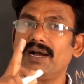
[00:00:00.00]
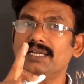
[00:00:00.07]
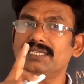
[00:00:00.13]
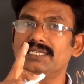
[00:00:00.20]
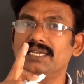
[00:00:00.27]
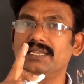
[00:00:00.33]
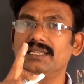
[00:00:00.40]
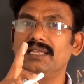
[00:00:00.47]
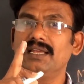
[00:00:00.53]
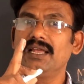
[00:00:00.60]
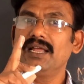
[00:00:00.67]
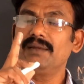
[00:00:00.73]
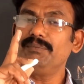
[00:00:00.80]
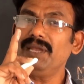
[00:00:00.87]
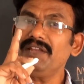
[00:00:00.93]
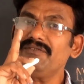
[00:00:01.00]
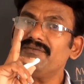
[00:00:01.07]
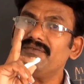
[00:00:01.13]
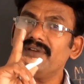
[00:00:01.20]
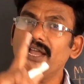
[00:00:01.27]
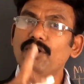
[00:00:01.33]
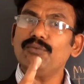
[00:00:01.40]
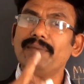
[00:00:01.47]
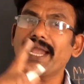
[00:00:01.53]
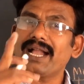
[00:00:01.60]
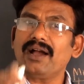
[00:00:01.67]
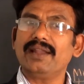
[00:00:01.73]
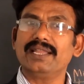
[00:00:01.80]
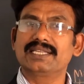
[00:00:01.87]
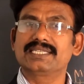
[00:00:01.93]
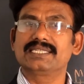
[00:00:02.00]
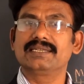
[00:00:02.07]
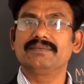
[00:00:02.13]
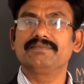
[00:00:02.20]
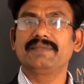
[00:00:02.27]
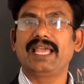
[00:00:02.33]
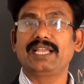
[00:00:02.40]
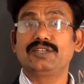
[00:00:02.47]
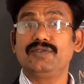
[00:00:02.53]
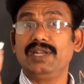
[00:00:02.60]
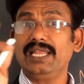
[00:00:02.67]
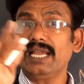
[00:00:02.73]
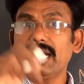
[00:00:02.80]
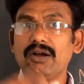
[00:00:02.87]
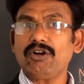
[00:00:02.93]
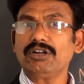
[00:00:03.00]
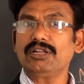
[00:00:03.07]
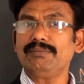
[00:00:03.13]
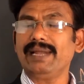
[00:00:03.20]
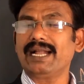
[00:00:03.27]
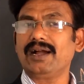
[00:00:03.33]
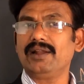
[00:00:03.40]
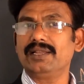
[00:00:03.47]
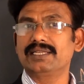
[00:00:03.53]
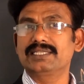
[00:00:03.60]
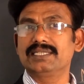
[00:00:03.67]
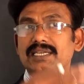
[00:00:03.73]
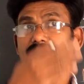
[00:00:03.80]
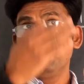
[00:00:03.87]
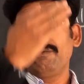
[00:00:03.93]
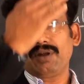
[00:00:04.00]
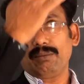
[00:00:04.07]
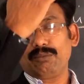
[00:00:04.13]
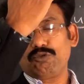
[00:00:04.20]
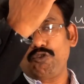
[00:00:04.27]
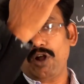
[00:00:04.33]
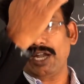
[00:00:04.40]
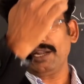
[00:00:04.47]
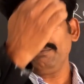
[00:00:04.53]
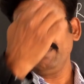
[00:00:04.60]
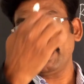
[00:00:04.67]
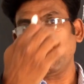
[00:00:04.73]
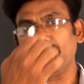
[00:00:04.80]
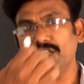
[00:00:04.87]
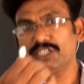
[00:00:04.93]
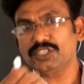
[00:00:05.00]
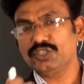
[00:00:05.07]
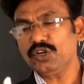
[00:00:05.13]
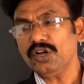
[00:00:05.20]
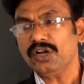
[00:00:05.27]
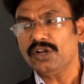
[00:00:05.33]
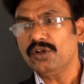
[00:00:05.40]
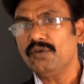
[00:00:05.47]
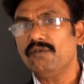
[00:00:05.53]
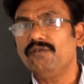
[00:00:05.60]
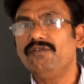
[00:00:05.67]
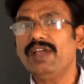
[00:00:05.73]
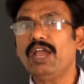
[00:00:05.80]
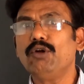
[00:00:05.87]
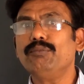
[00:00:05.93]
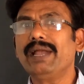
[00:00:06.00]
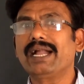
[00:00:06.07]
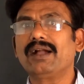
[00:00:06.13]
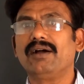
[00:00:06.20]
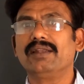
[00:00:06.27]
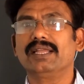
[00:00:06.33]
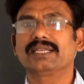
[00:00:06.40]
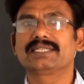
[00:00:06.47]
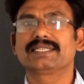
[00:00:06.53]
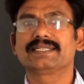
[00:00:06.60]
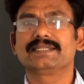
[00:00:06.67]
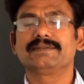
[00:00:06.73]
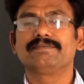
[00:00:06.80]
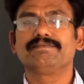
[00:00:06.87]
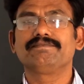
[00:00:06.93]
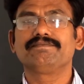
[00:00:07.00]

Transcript: function, mean wave mechanics. Actually quantum mechanics. From quantum mechanics to wave mechanics.